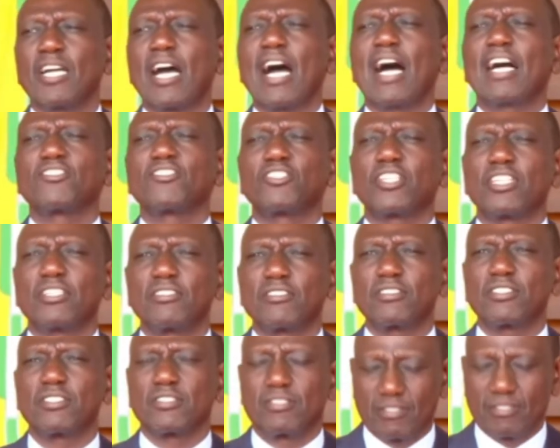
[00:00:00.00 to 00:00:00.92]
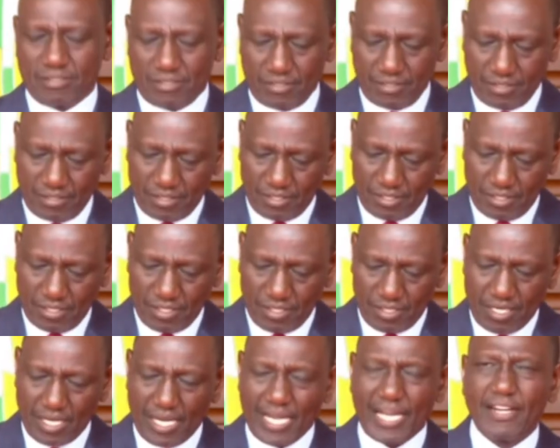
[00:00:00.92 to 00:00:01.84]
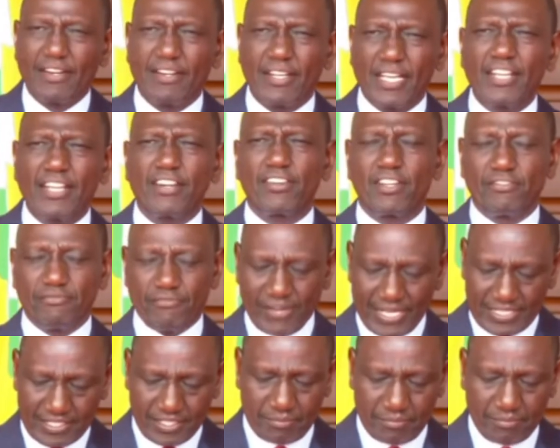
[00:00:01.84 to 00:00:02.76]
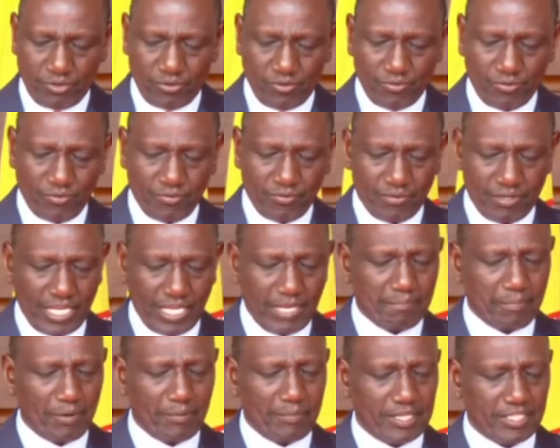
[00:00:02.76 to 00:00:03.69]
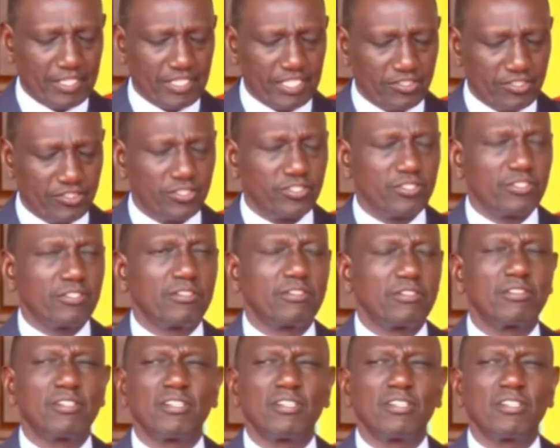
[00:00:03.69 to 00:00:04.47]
urgent, and irreversible implementation